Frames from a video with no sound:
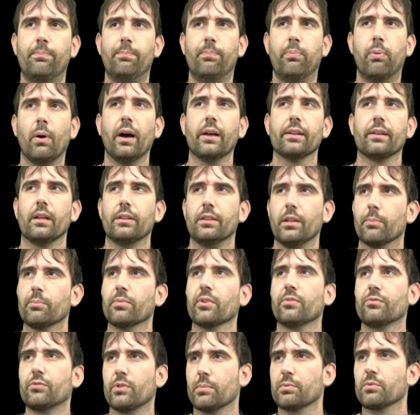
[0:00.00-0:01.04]
But a
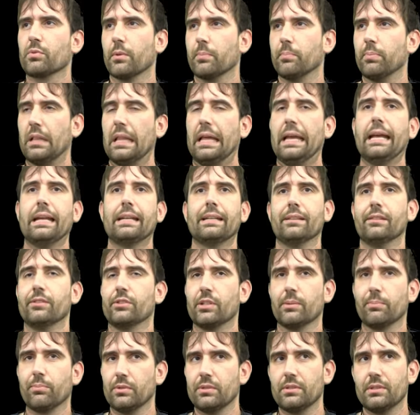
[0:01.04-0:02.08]
number of trips were planned, and the
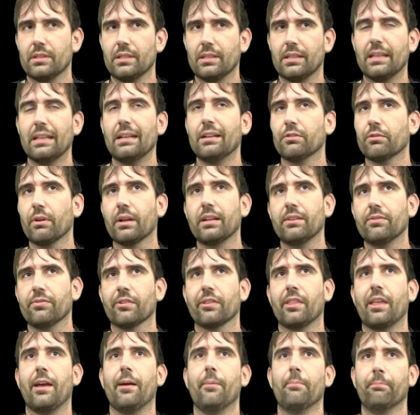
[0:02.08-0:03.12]
ship was getting ready
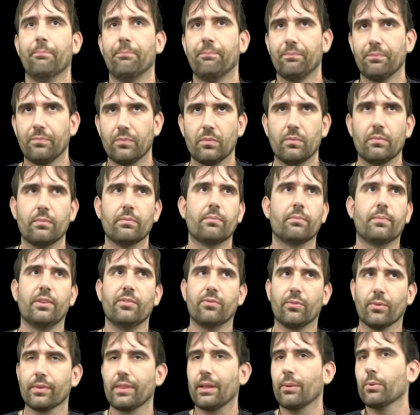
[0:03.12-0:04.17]
for them
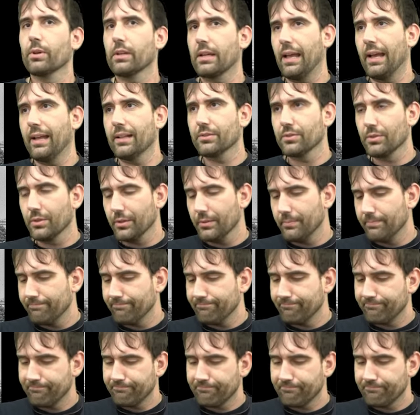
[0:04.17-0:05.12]
before they were canceled.